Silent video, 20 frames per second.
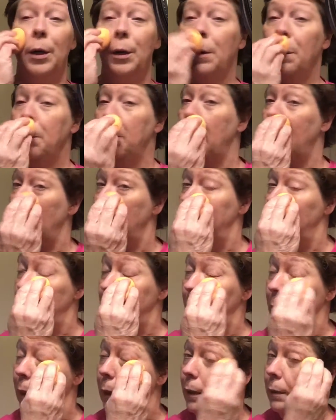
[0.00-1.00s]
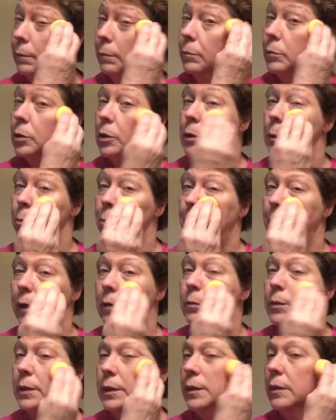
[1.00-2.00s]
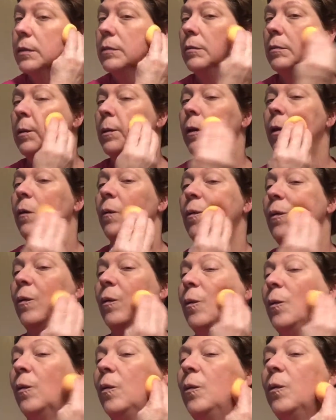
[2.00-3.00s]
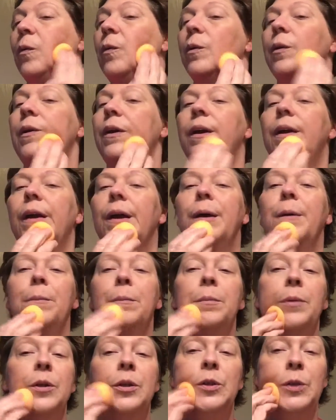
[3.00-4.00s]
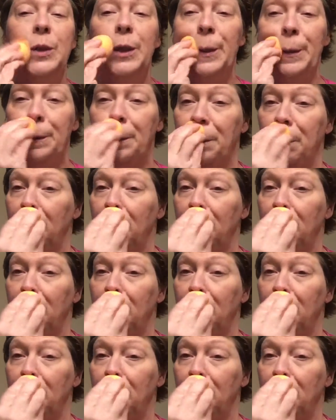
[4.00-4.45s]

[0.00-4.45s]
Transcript: gonna pop it in, just bounce it, you know, push it.